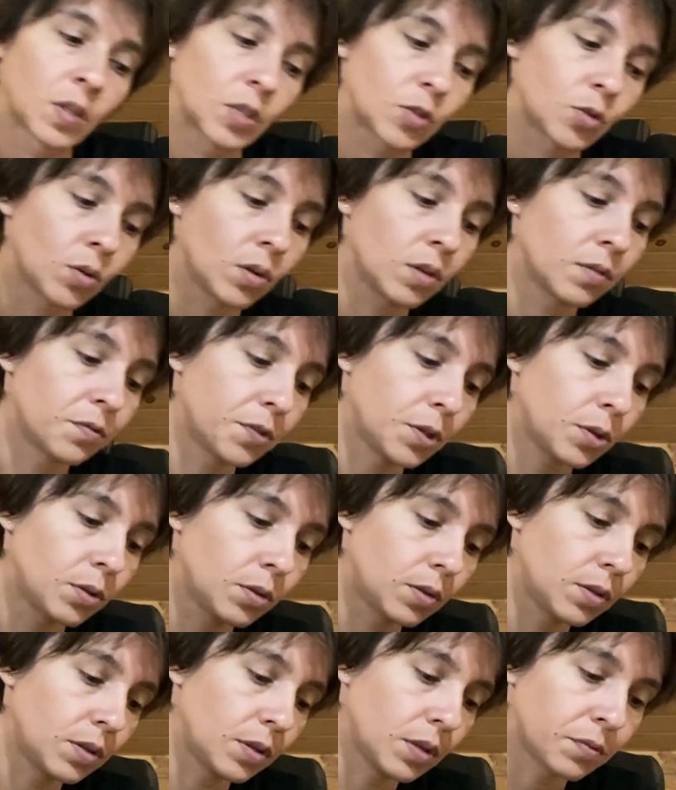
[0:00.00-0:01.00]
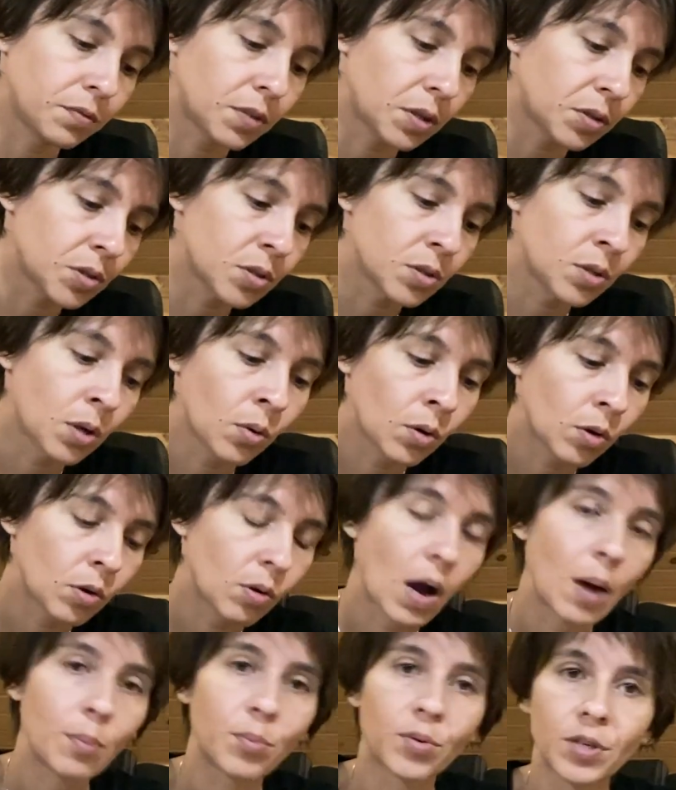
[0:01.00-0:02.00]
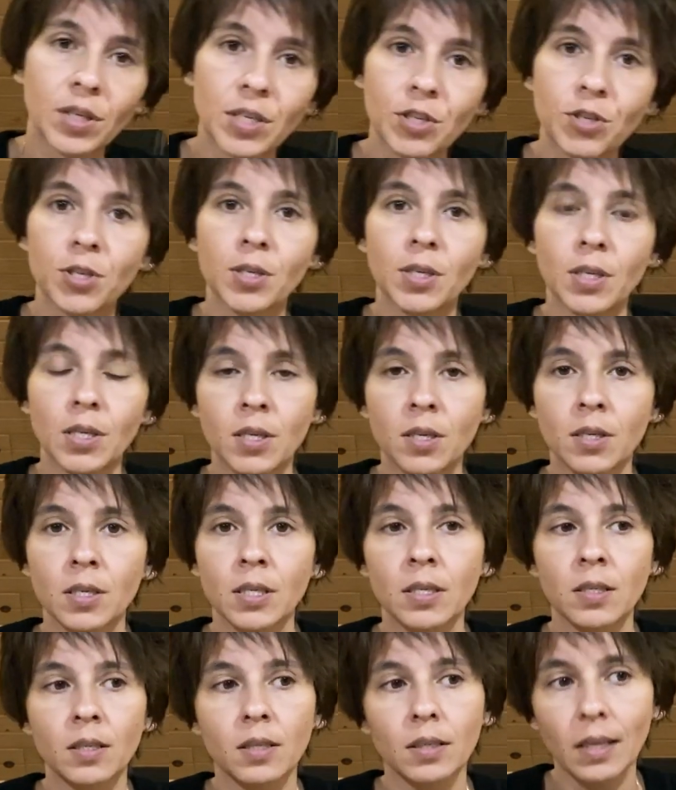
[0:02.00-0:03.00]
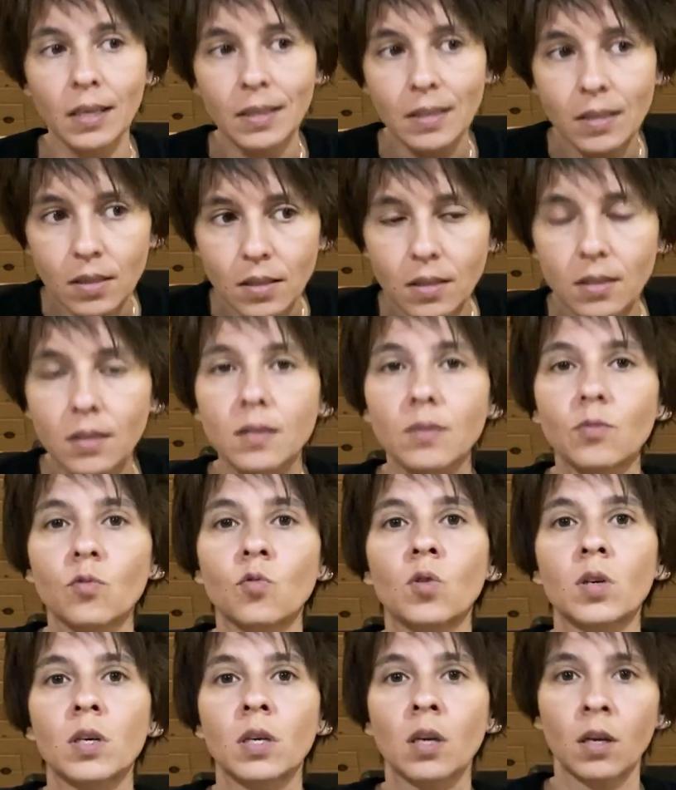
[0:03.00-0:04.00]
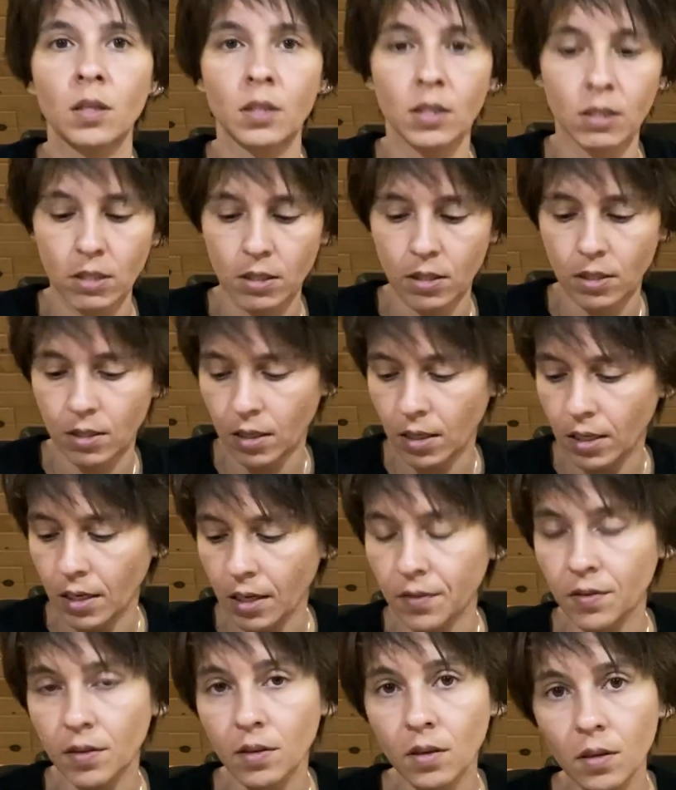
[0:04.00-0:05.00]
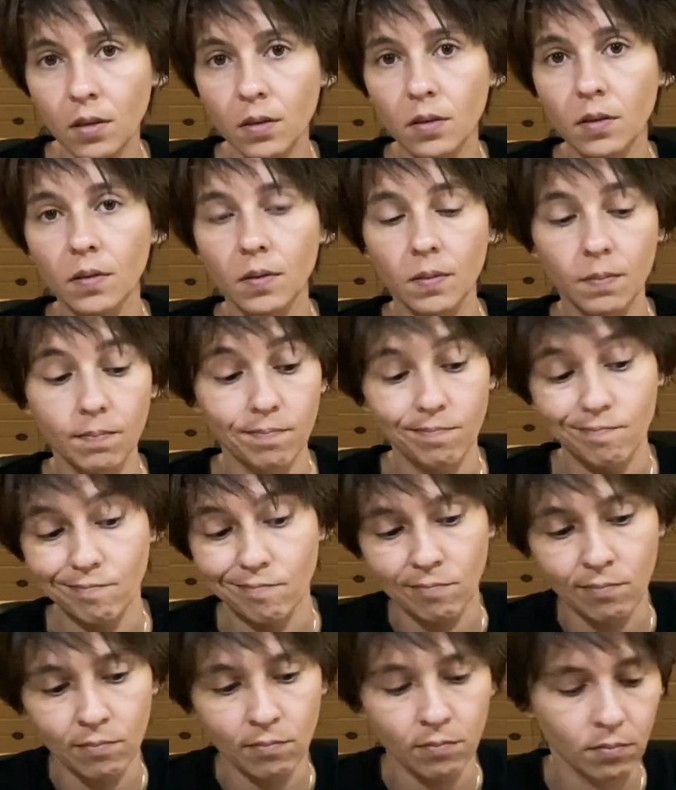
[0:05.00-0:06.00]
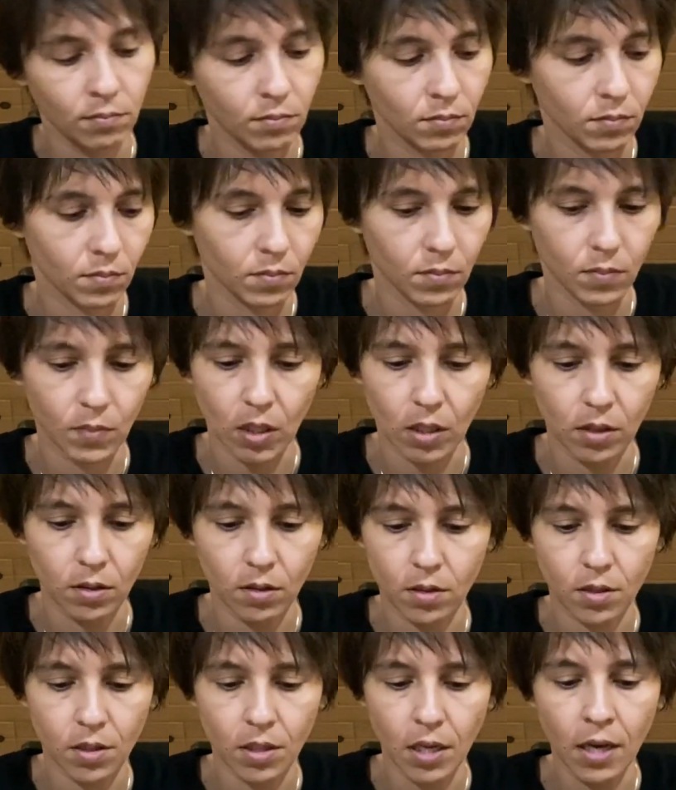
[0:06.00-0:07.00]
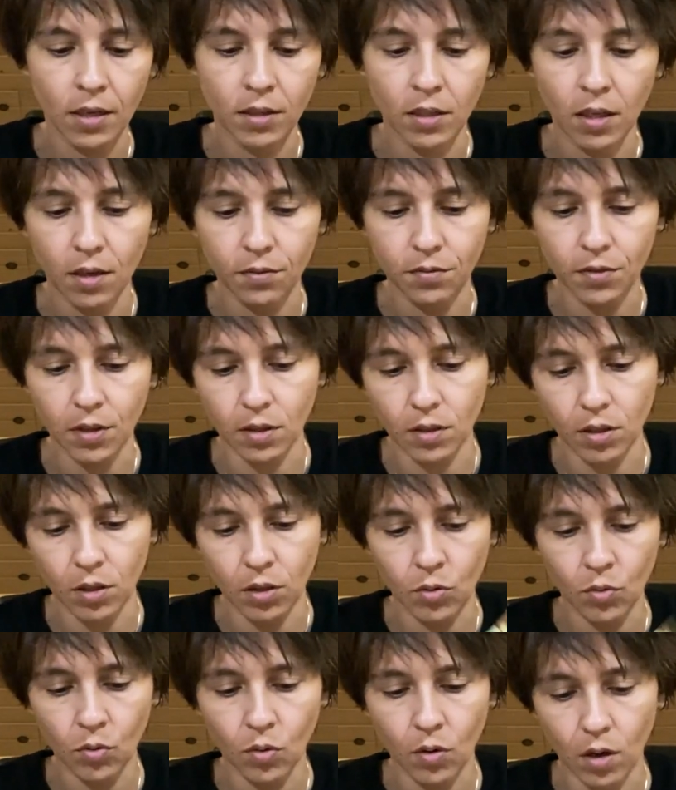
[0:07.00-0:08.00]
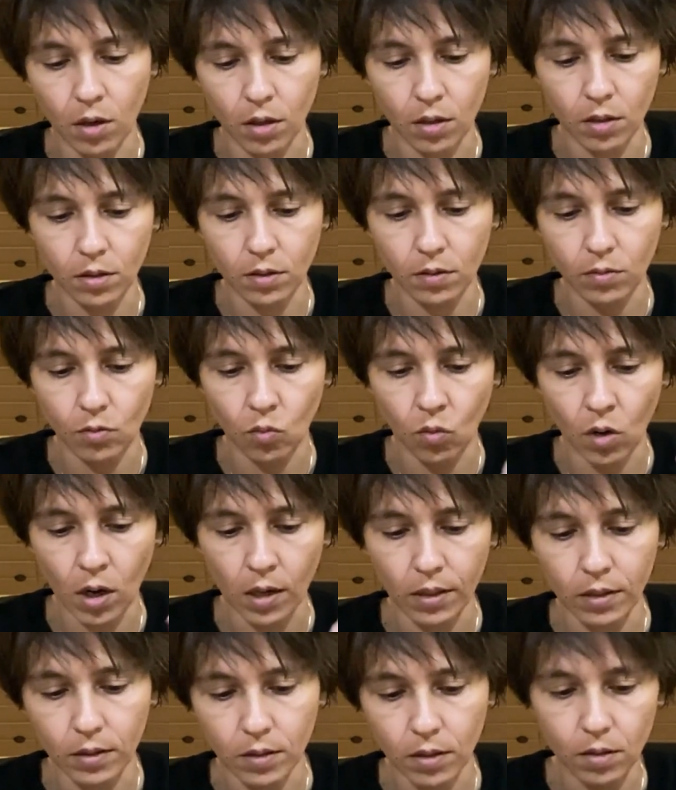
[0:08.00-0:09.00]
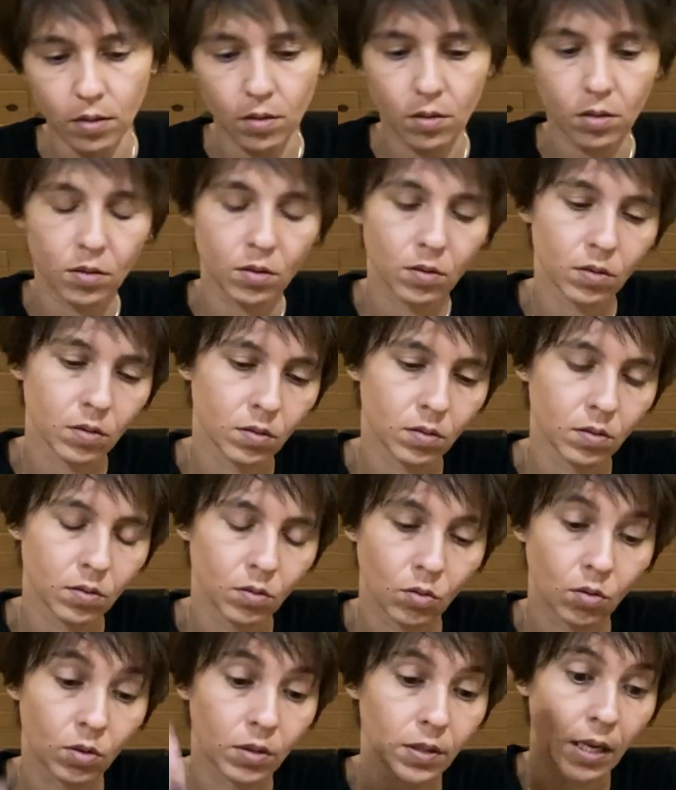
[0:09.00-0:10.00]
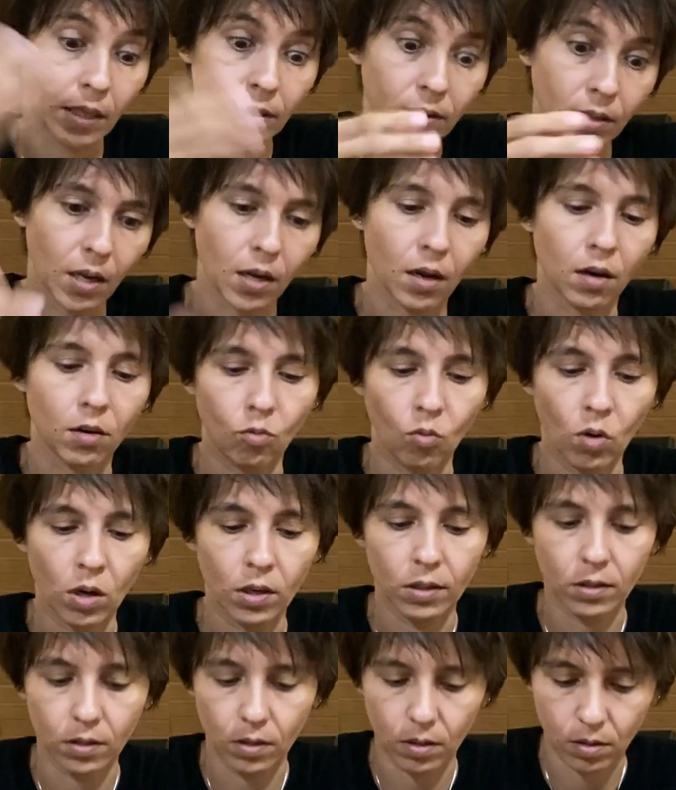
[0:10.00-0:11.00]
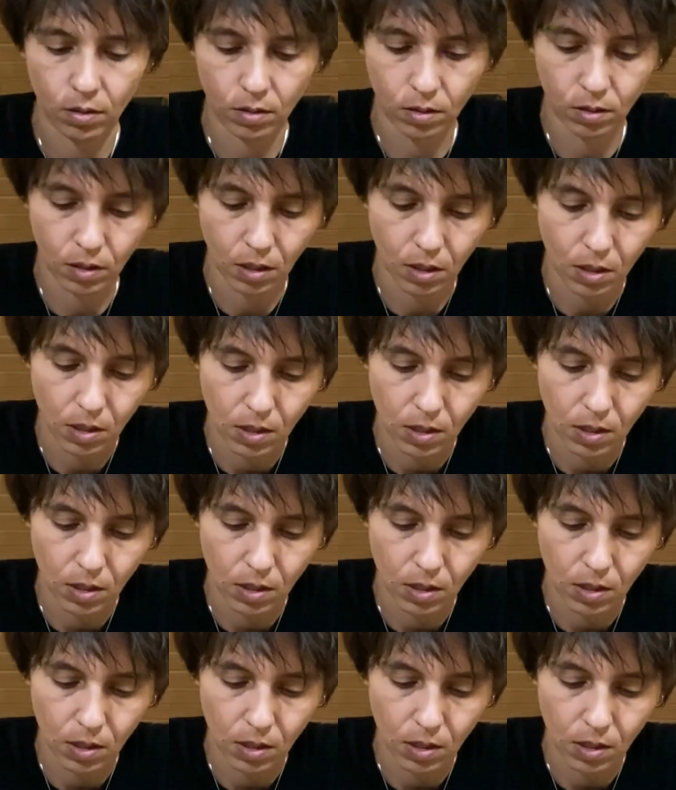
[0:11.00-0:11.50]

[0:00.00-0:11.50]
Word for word: So if you, if there's no cooperation here and let's work on this together, it's not enough that you are wanting this or that they are wanting this.